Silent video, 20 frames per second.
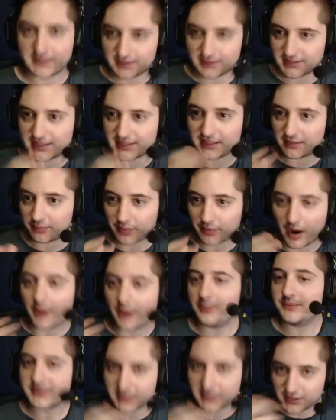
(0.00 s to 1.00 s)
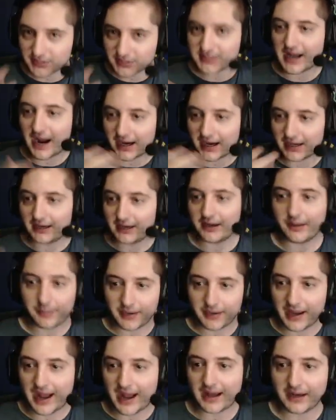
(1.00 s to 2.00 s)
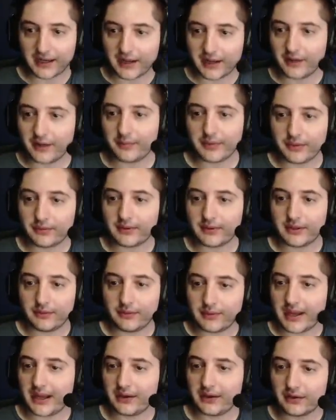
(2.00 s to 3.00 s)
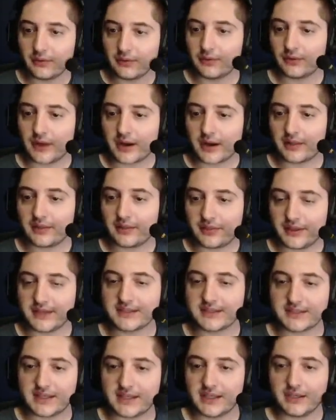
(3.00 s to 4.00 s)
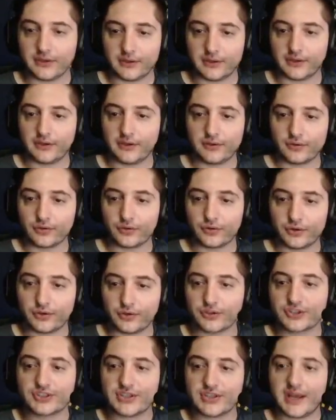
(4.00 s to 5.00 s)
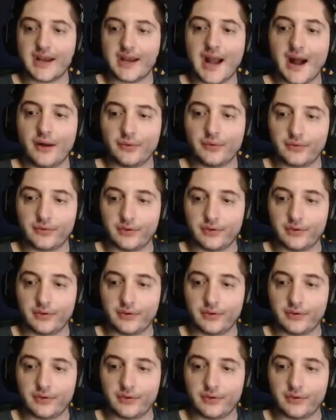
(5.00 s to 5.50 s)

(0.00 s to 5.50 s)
See the problems that are stacking up and adding up. You can't do a lot of the things that you're set out to